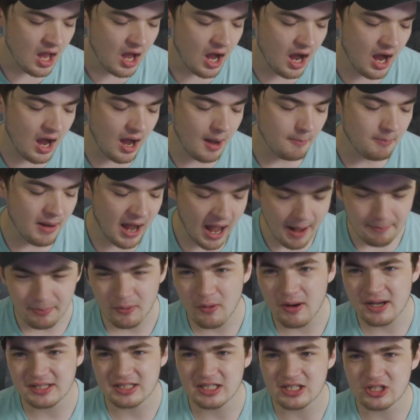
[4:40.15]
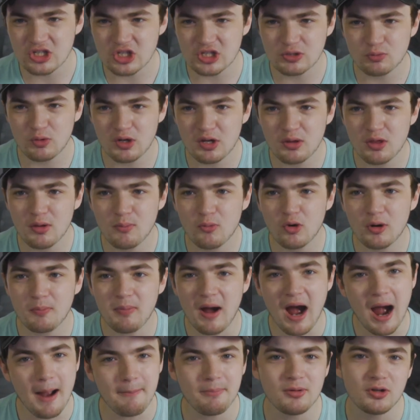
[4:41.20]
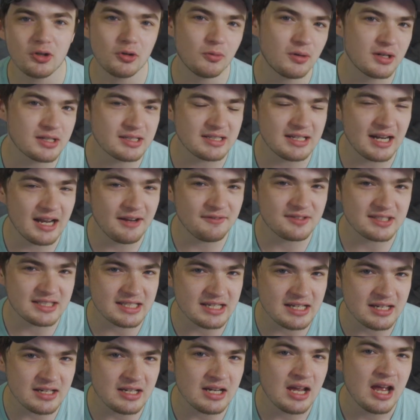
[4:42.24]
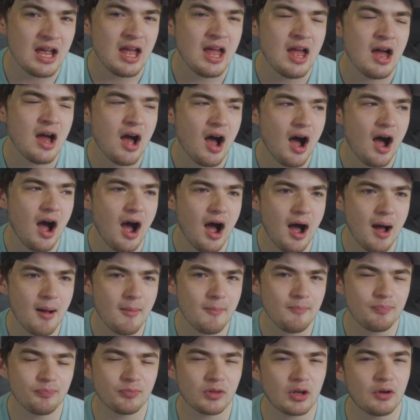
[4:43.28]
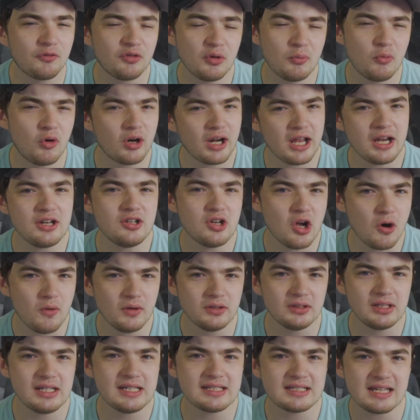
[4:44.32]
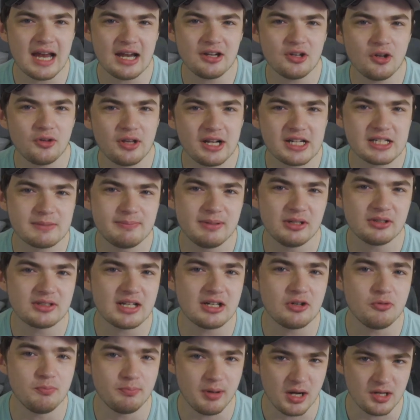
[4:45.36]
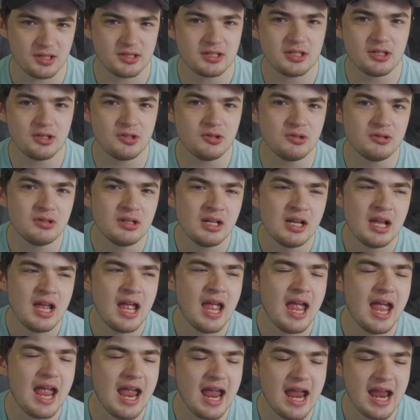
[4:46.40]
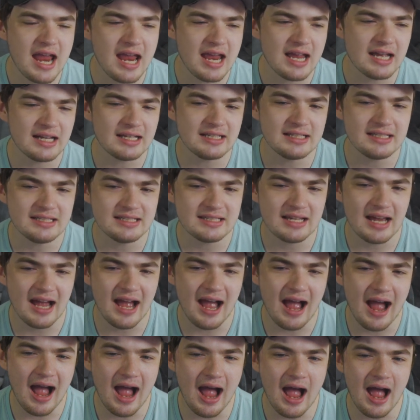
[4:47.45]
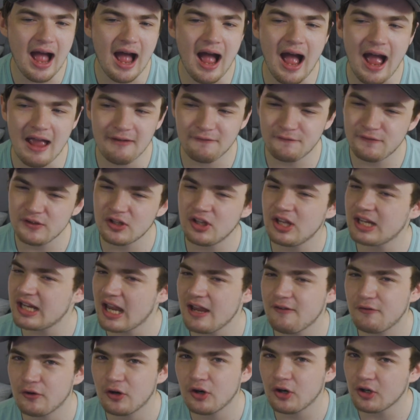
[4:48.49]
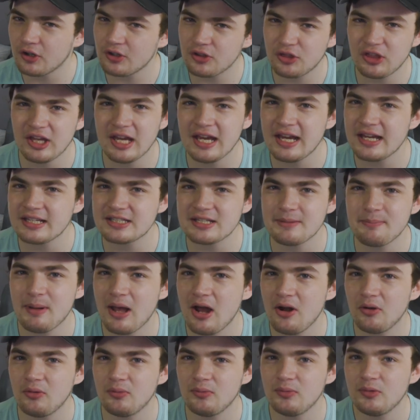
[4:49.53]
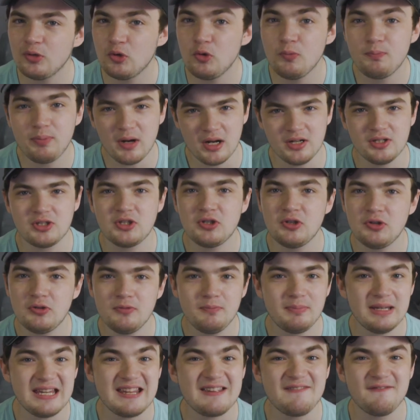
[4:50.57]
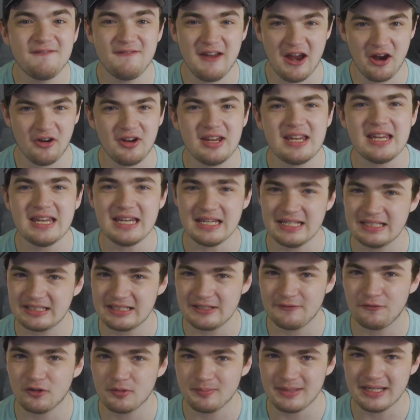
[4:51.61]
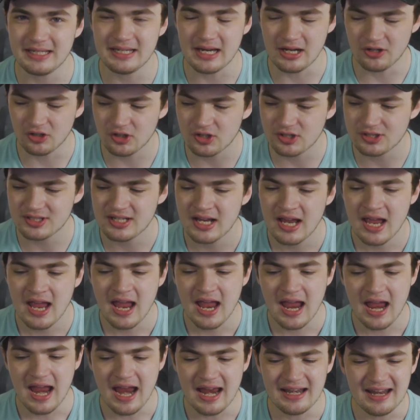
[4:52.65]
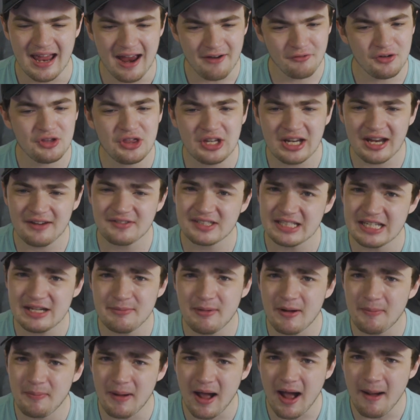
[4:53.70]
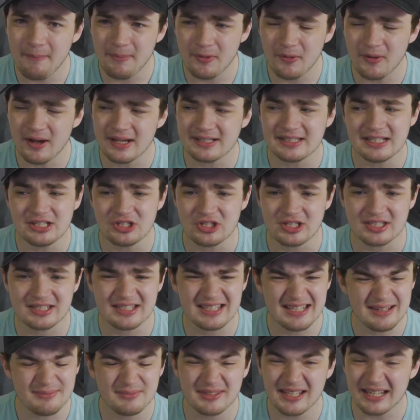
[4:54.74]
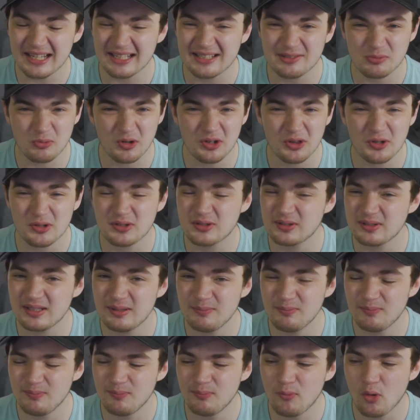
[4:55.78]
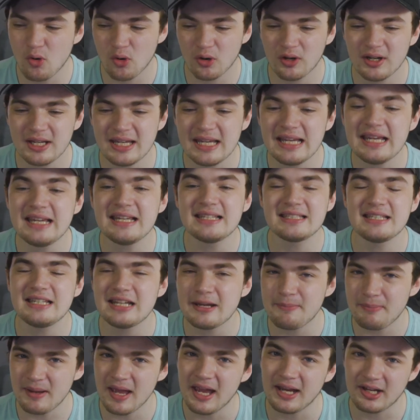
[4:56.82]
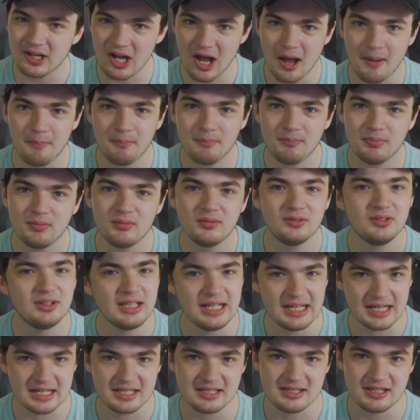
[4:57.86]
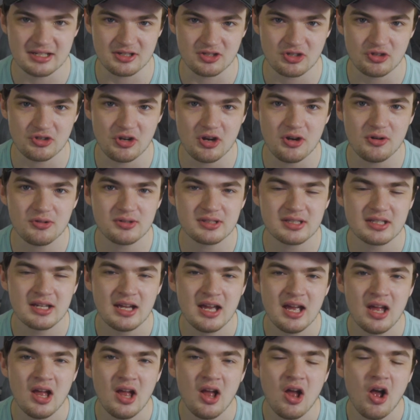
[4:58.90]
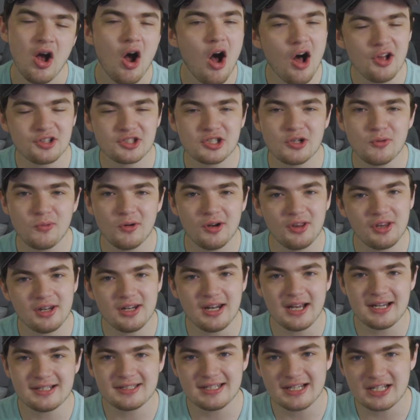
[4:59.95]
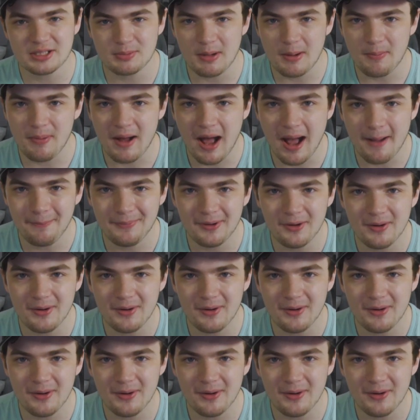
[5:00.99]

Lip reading: Pop! OS is just one of the more popular ones that I've seen. From what I know at least, I know that it's built on Ubuntu, and I feel like I've heard things about Ubuntu being very easy for beginners, and everything I've seen about Pop! OS, it just seems like it's one of those more easy to pick up Linux distros. Also, one of the nice things about Pop!